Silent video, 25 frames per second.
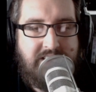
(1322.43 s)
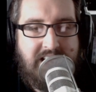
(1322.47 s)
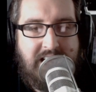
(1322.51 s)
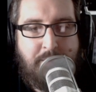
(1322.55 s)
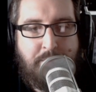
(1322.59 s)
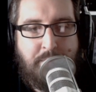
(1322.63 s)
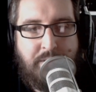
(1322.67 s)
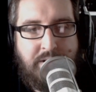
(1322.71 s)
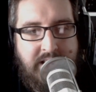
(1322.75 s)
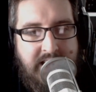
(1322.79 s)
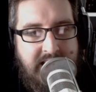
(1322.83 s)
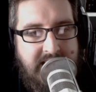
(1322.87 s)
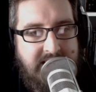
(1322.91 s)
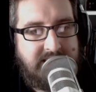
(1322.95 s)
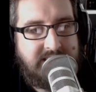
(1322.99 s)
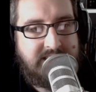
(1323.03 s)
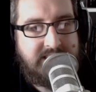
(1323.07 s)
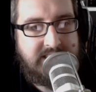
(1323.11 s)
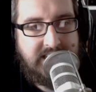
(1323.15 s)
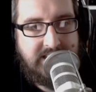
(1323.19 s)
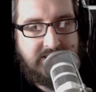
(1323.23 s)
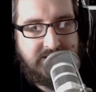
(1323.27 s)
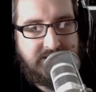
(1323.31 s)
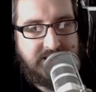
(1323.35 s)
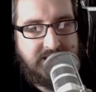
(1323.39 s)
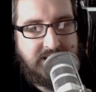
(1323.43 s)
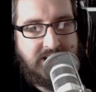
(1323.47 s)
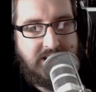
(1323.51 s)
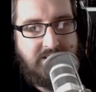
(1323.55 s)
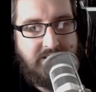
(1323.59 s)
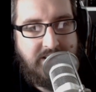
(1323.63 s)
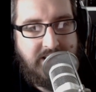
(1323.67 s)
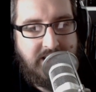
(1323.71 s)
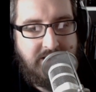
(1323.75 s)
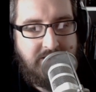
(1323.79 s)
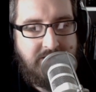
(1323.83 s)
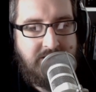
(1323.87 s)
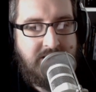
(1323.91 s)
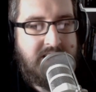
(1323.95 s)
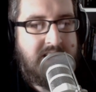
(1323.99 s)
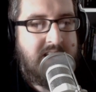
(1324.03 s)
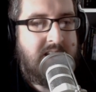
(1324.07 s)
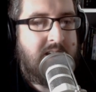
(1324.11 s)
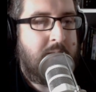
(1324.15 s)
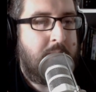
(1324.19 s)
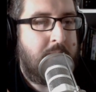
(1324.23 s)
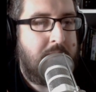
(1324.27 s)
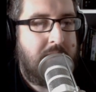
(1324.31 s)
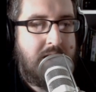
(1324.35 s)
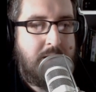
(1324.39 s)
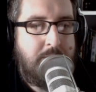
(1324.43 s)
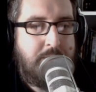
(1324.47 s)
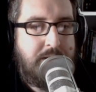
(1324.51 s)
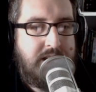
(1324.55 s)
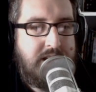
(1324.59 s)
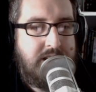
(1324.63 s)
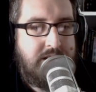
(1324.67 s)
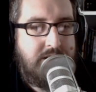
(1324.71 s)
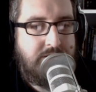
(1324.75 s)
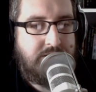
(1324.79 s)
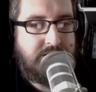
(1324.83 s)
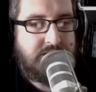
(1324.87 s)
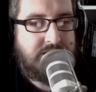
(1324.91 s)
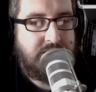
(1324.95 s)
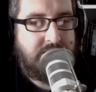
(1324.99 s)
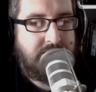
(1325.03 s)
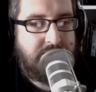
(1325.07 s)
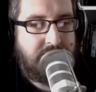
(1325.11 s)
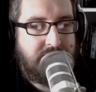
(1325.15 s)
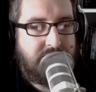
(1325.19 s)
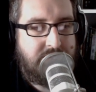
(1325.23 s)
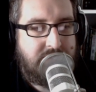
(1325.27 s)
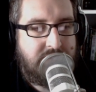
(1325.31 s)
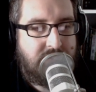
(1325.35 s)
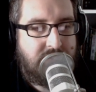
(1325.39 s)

Amon Hen style scenario. Maybe you sort of